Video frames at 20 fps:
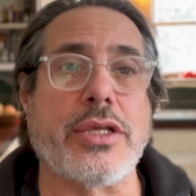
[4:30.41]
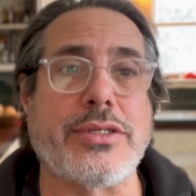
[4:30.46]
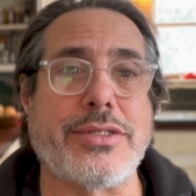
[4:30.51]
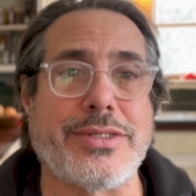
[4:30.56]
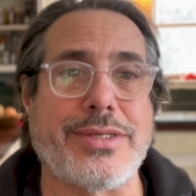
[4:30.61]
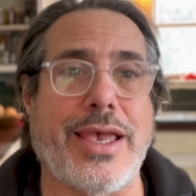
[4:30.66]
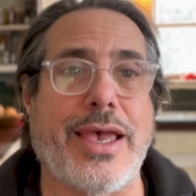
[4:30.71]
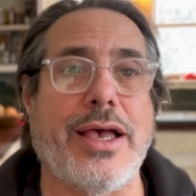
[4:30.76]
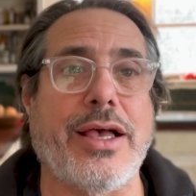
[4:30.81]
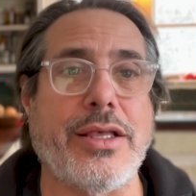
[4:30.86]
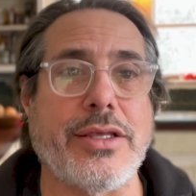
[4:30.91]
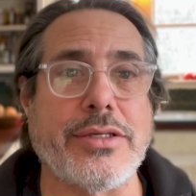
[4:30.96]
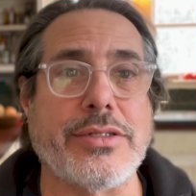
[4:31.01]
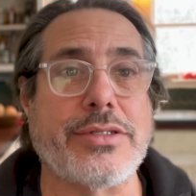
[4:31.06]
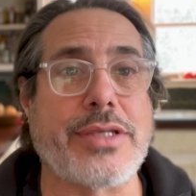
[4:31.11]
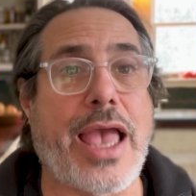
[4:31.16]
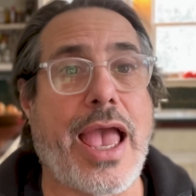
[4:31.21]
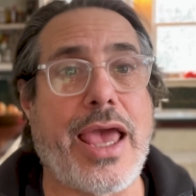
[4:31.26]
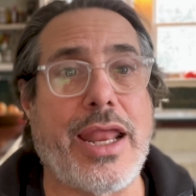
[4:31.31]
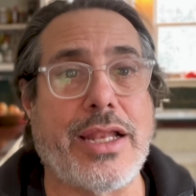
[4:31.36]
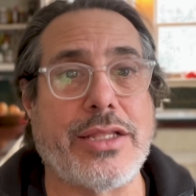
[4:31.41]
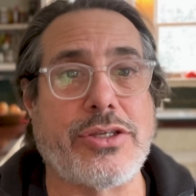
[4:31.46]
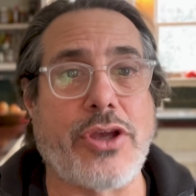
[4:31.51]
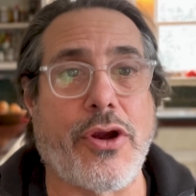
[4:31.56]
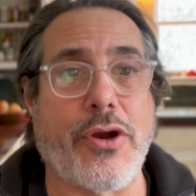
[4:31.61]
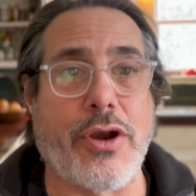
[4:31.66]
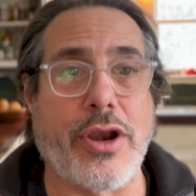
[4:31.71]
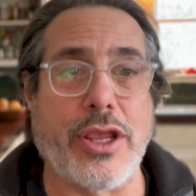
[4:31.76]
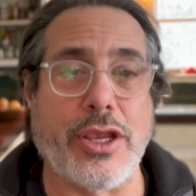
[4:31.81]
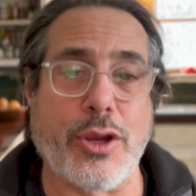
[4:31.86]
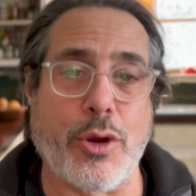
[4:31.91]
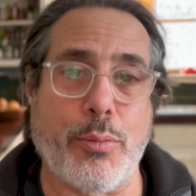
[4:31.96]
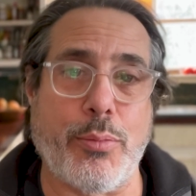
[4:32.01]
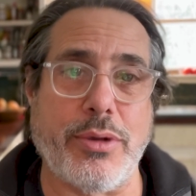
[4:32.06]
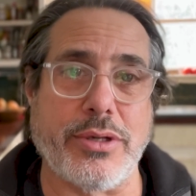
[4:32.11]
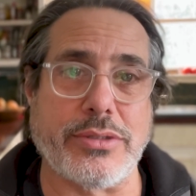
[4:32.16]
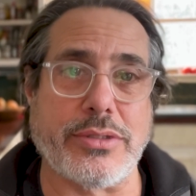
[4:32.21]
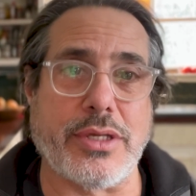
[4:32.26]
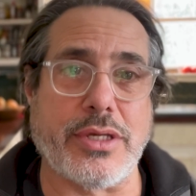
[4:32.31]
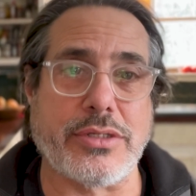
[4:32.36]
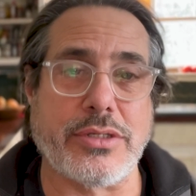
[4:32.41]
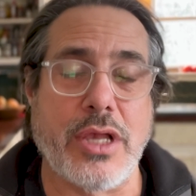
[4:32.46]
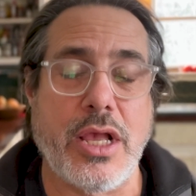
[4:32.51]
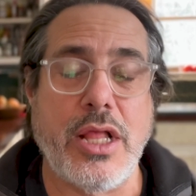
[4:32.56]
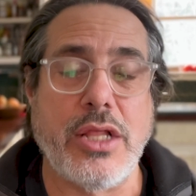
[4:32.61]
sales and it's hurting your business.